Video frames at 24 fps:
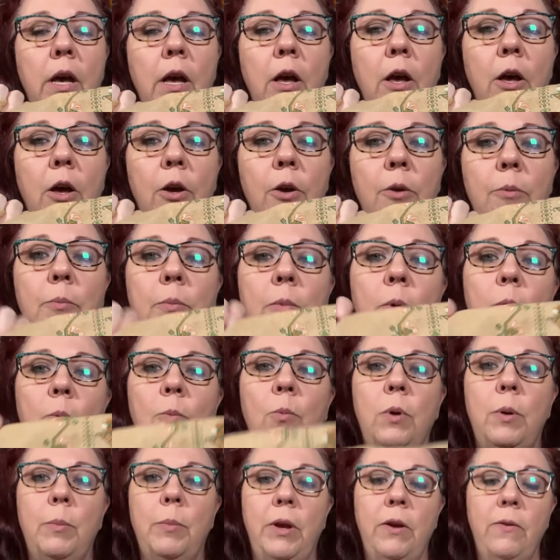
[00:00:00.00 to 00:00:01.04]
Um,
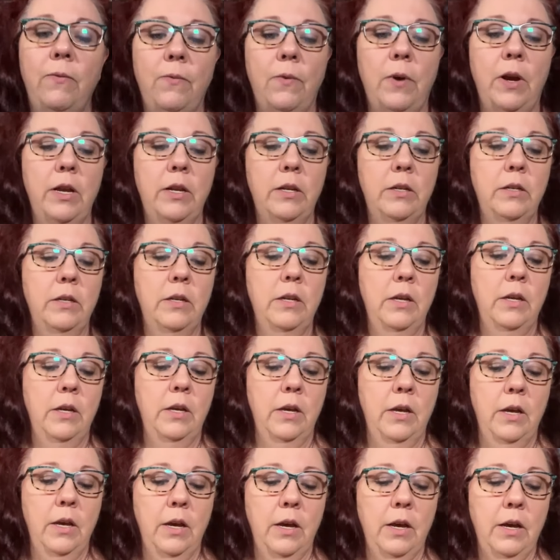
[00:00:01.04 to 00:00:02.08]
when my friend
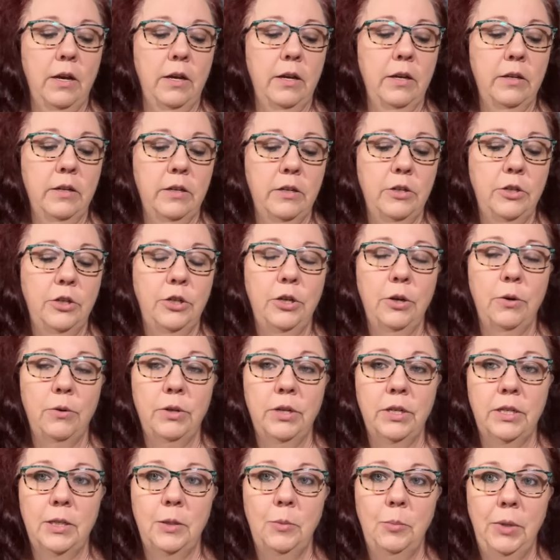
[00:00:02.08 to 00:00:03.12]
uh, showed
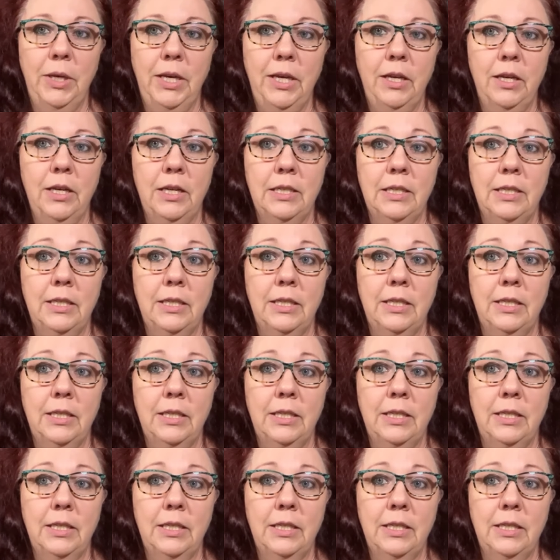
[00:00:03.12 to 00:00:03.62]
it to me and